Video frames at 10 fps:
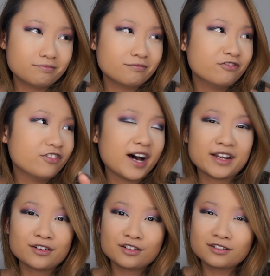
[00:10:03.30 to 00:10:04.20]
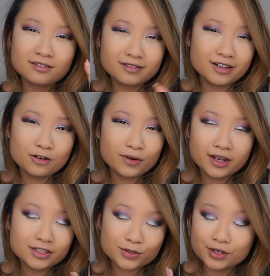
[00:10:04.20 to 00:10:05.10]
vial in a
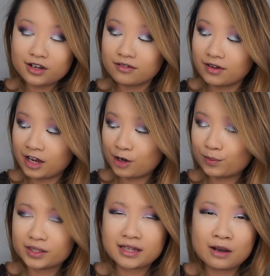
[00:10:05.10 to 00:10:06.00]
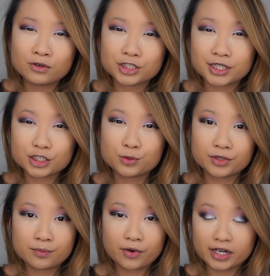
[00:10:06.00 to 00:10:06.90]
way, sort of, but that was just like
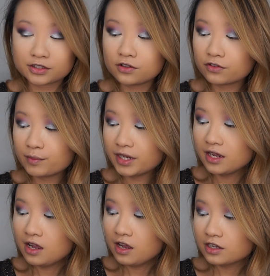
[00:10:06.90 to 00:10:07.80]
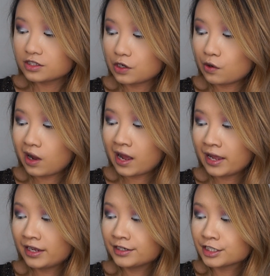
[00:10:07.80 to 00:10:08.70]
super impractical for me, so
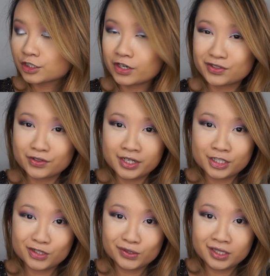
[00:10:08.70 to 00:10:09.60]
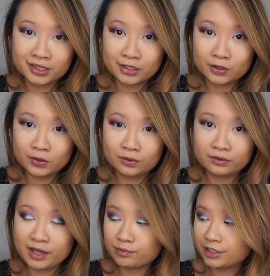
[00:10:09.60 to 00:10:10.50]
I just transferred it into a little
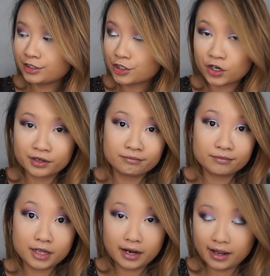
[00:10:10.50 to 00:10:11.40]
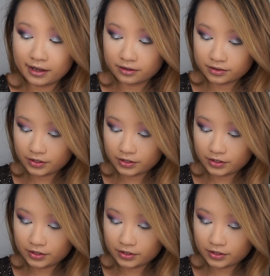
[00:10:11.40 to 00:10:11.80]
empty jar that I had.